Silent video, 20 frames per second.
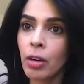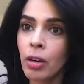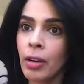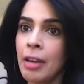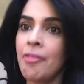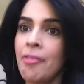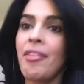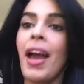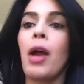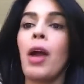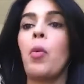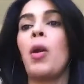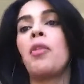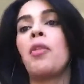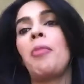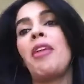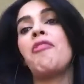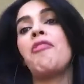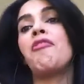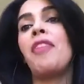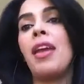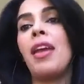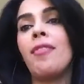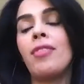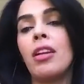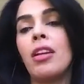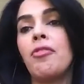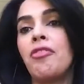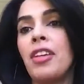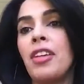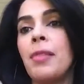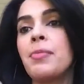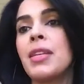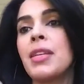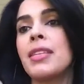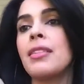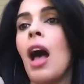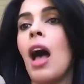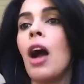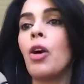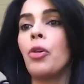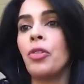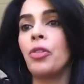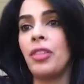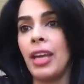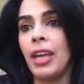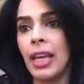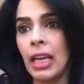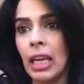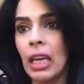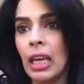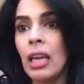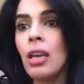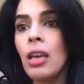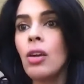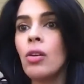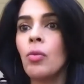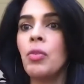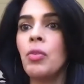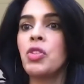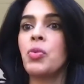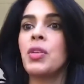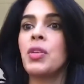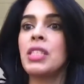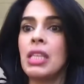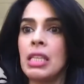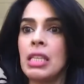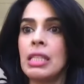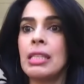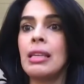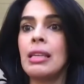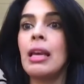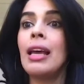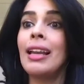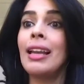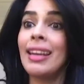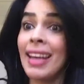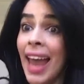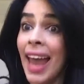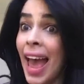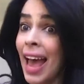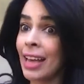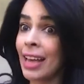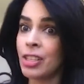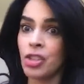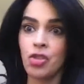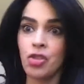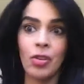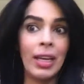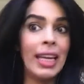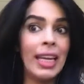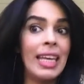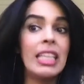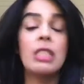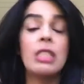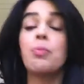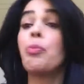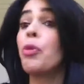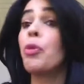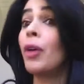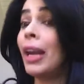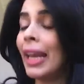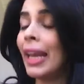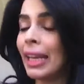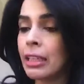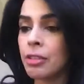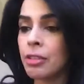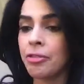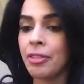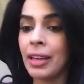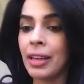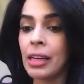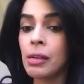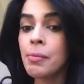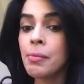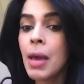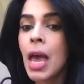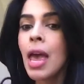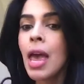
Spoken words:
In fact, one of my favorite films is Aankhon Dekhi, which was his last release, brilliant film.